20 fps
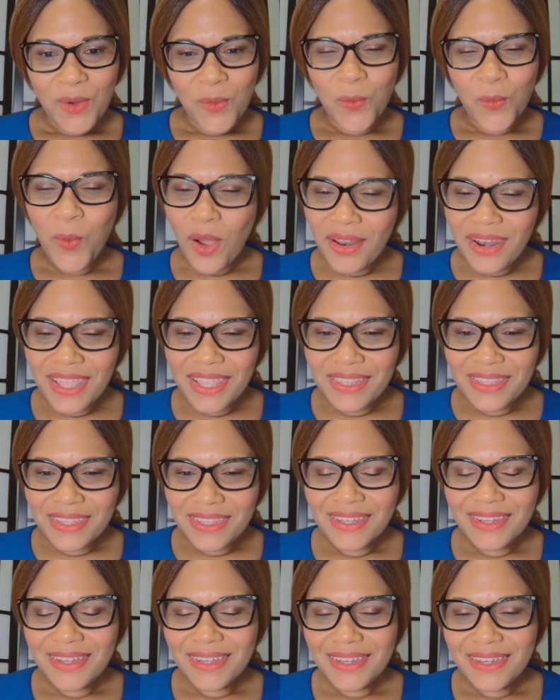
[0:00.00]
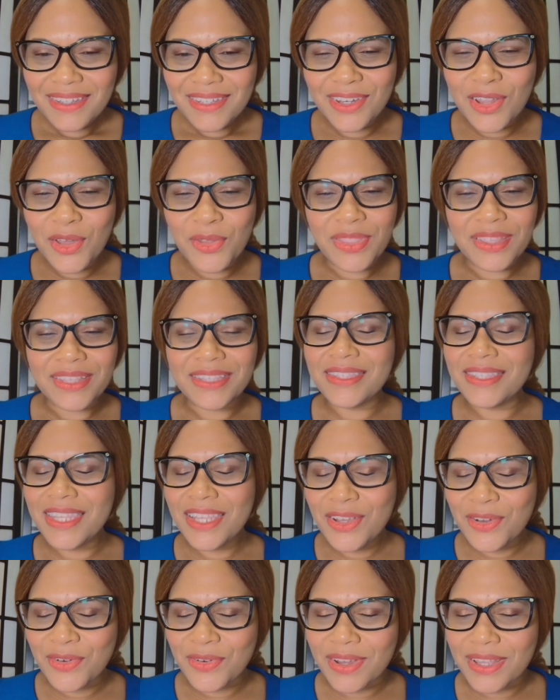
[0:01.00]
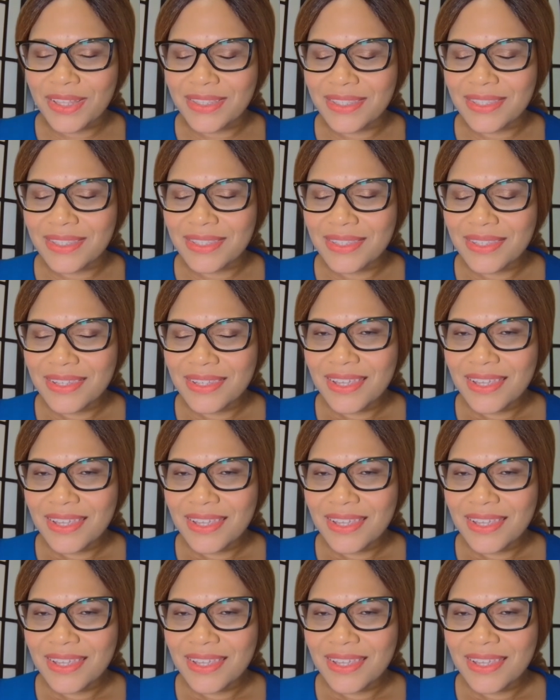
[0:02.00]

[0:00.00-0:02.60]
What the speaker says: wanted to know the secrets